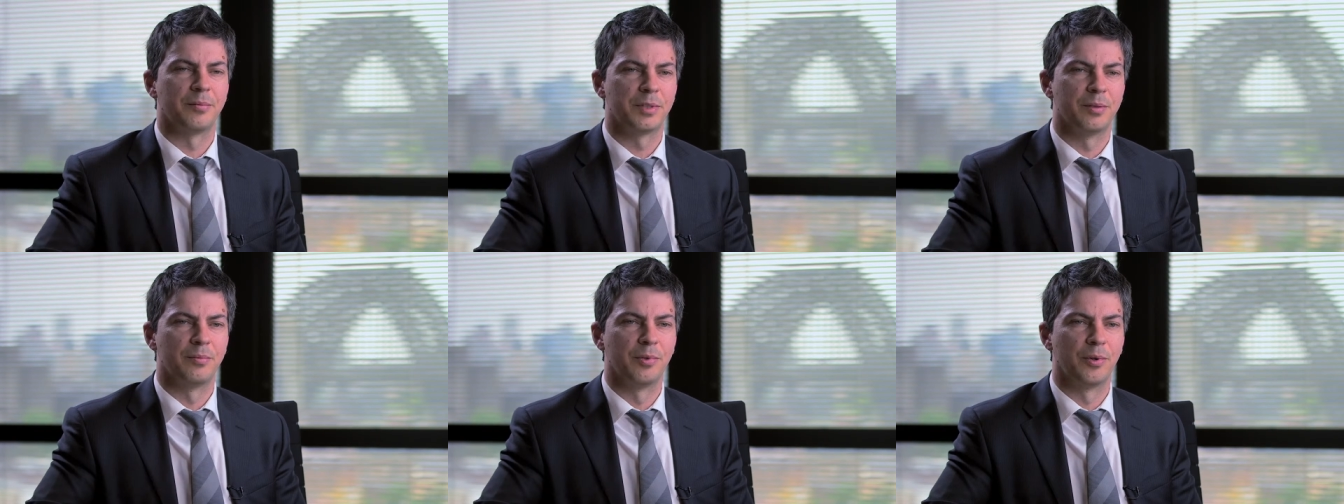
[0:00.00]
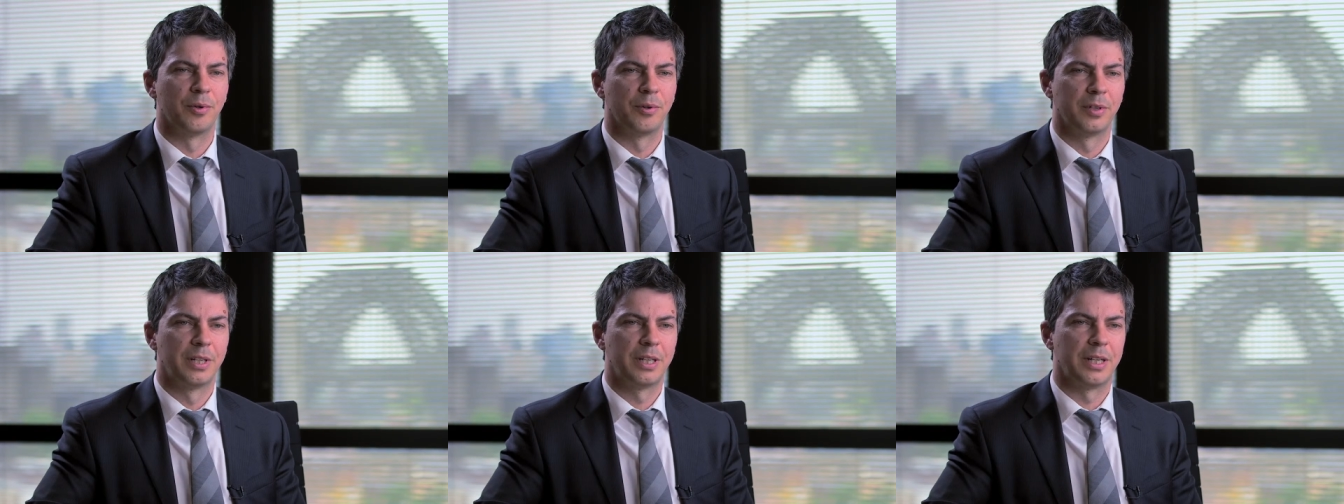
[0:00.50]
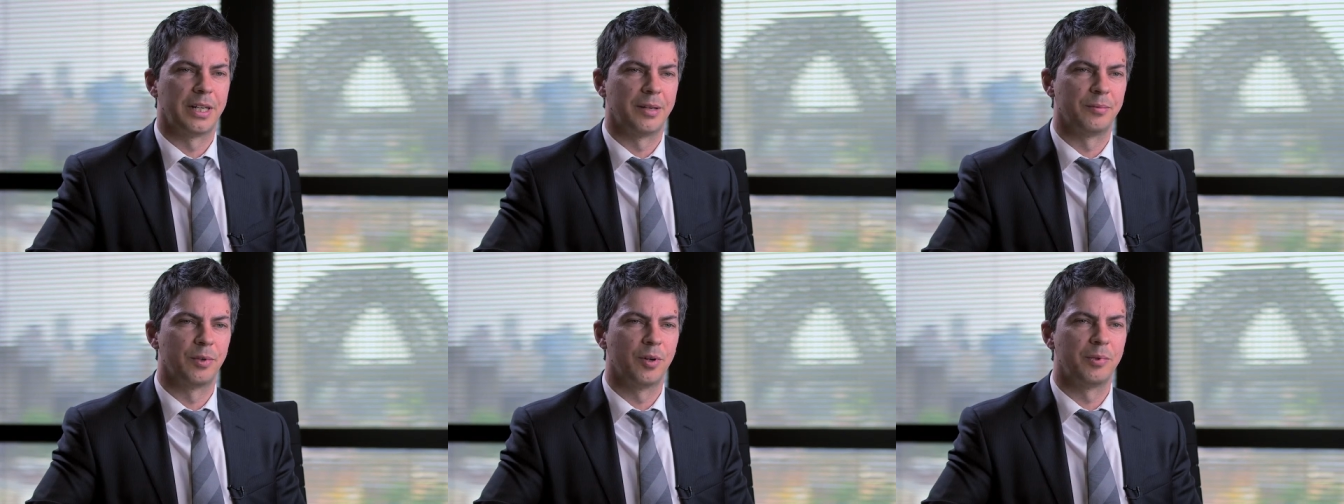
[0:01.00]
to more
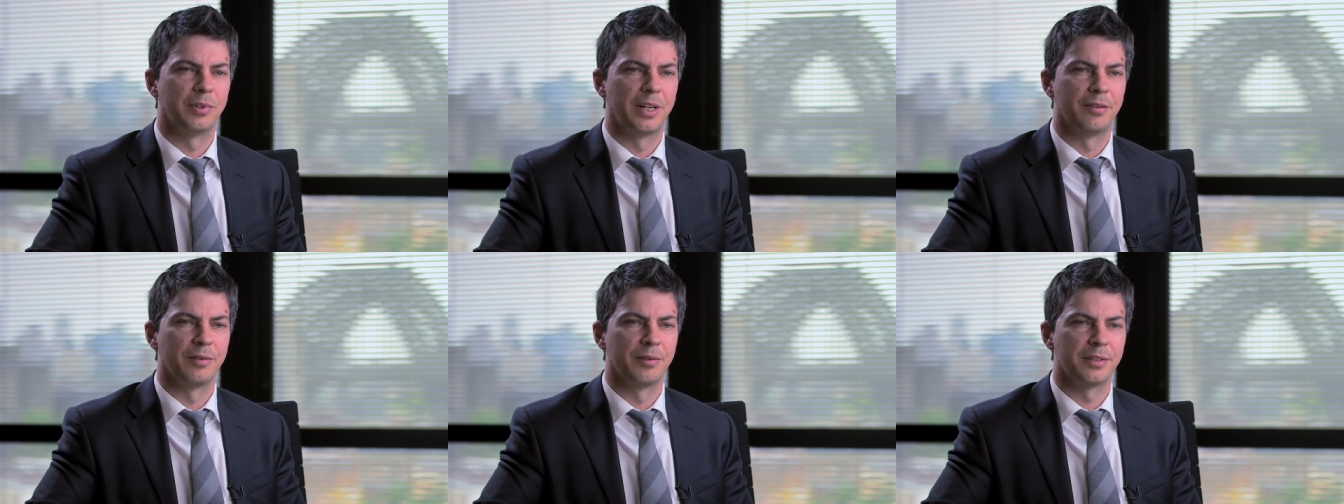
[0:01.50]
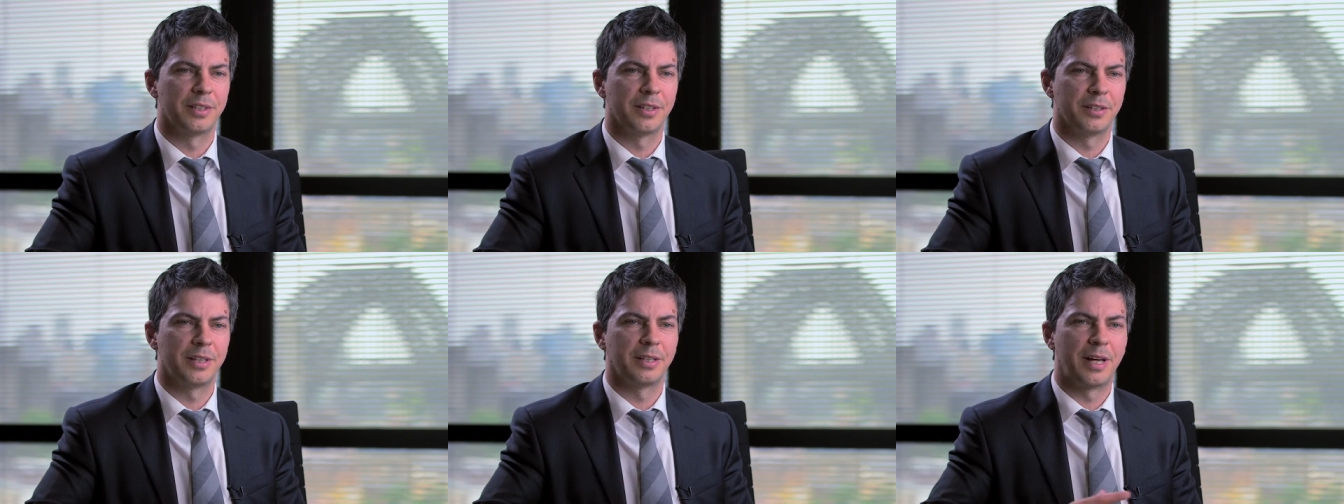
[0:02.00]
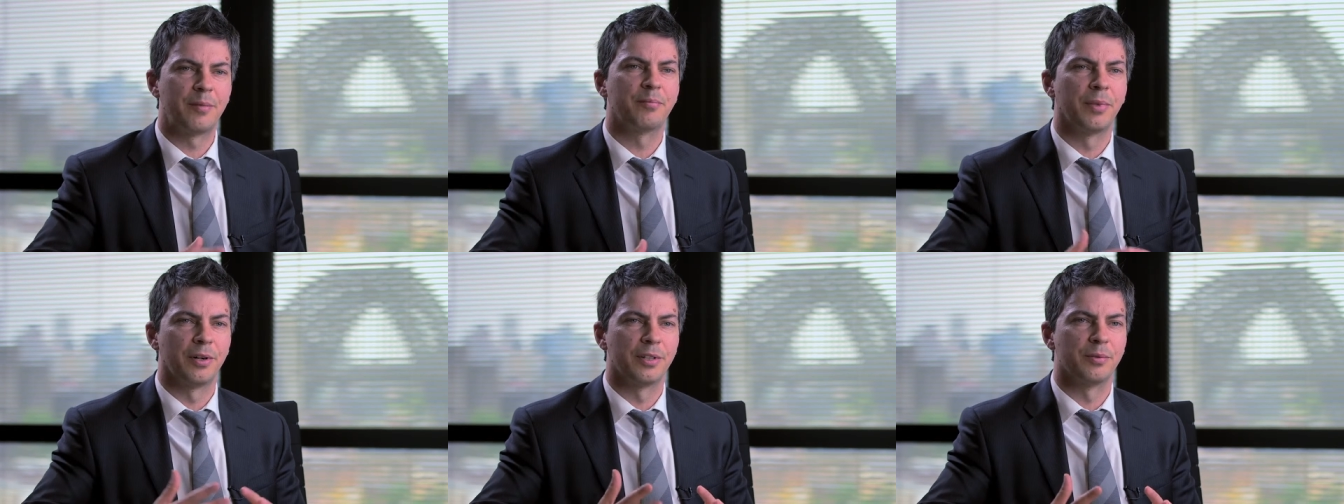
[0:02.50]
normal levels, and I think
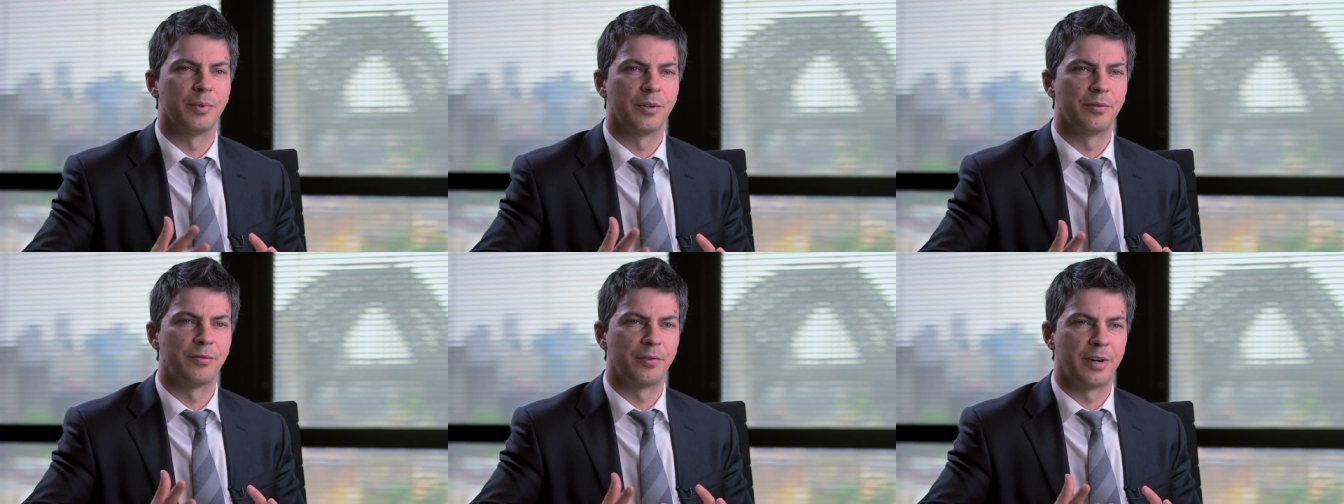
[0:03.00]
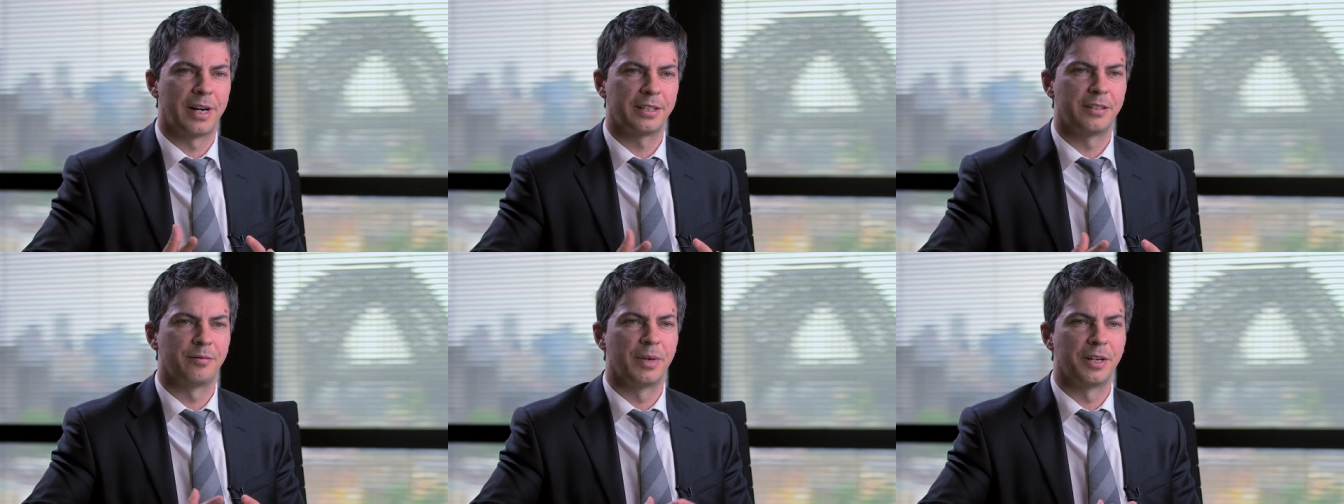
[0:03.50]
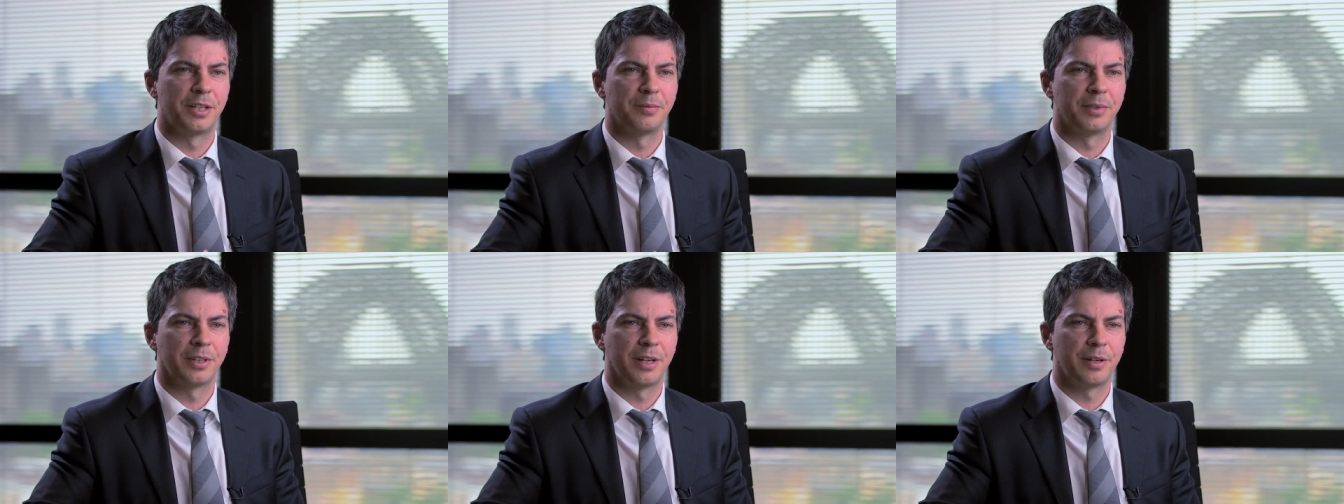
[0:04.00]
that bodes well for active
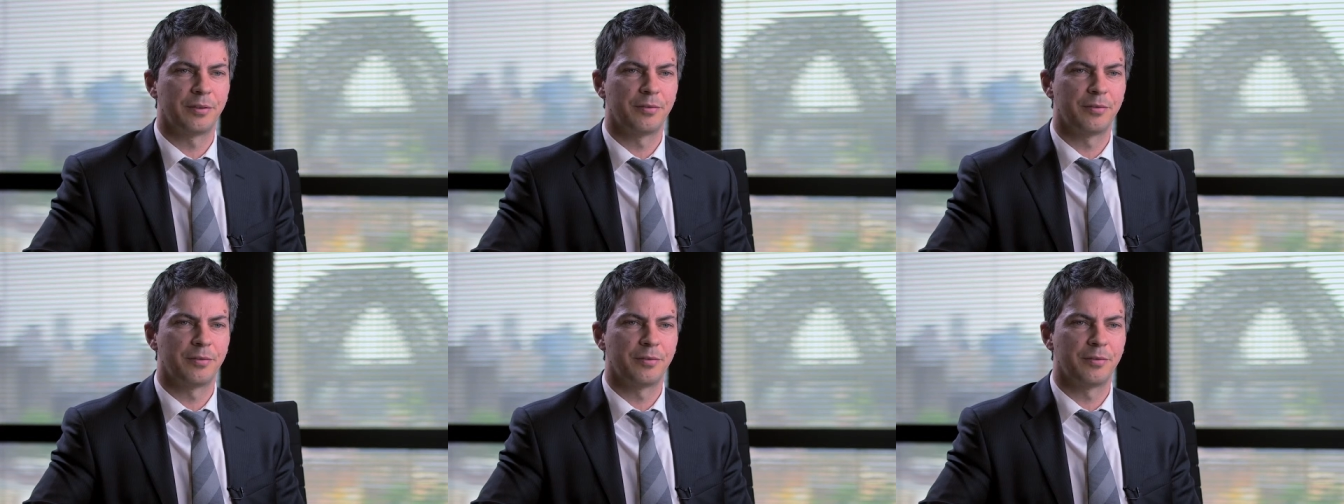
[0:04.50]
management going